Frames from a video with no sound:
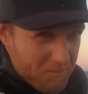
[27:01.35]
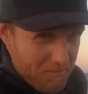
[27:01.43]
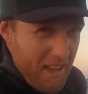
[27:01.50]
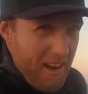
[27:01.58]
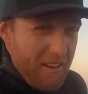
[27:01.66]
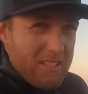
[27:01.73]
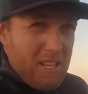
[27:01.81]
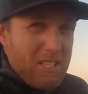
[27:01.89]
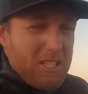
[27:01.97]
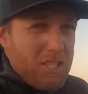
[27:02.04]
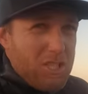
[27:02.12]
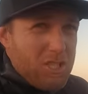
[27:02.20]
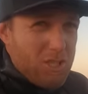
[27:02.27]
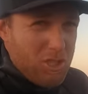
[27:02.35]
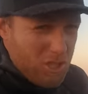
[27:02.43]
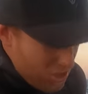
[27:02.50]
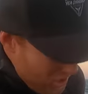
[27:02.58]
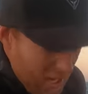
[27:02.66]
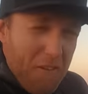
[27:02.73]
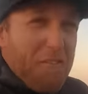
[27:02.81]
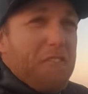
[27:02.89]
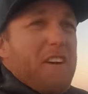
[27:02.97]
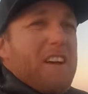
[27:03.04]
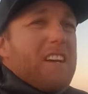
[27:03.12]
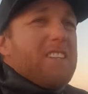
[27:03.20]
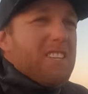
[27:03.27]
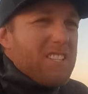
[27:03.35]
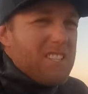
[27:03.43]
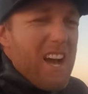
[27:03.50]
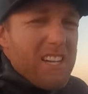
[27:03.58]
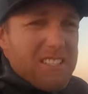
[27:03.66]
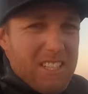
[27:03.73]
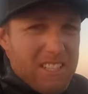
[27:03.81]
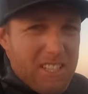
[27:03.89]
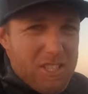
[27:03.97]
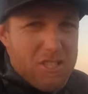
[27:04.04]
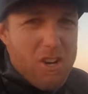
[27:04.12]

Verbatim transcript: There is a stiff, disgustingly